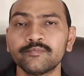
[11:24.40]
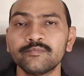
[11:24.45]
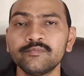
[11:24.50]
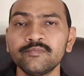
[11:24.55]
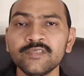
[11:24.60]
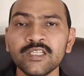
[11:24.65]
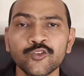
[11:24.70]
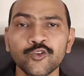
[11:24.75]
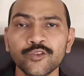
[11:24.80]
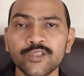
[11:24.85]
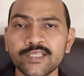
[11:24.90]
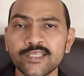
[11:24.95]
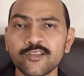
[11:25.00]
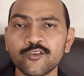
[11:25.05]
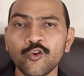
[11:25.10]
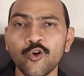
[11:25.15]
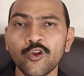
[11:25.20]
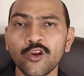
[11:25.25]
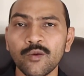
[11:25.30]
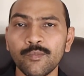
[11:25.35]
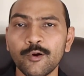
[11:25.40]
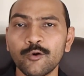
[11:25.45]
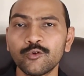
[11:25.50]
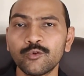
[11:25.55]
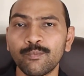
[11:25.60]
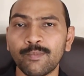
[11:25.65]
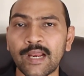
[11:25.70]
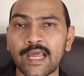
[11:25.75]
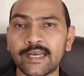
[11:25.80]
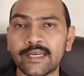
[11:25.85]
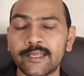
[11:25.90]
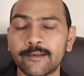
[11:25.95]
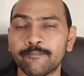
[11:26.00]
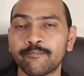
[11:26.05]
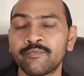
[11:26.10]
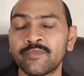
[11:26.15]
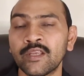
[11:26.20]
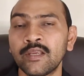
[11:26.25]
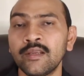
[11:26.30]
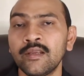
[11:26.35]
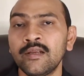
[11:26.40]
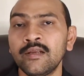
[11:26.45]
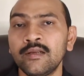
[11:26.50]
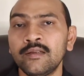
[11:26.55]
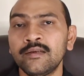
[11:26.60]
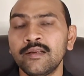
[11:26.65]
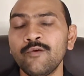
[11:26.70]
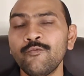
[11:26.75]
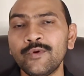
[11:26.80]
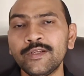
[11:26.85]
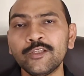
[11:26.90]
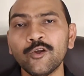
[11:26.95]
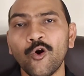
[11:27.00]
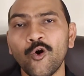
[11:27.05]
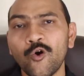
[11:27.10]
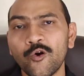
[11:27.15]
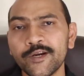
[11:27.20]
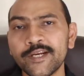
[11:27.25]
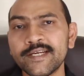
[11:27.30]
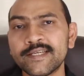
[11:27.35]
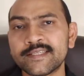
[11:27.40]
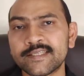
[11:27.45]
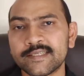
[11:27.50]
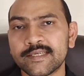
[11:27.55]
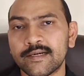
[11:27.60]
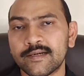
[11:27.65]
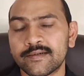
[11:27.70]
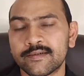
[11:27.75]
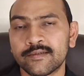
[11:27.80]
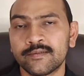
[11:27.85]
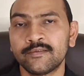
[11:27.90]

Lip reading: So this is all about planning. Now, when the audit start,